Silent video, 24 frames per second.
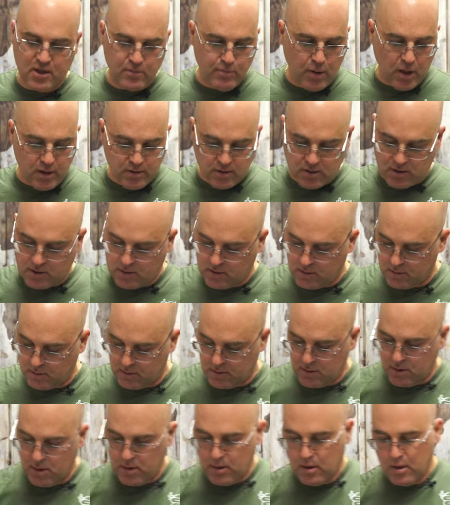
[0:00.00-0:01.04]
months.
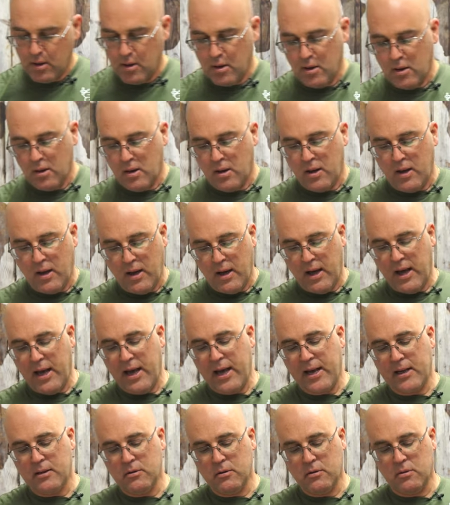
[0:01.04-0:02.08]

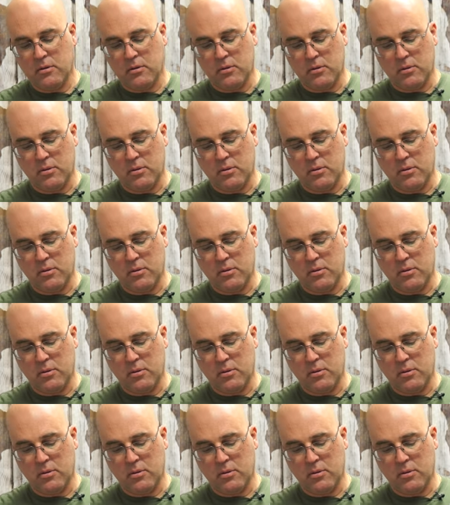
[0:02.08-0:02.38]
And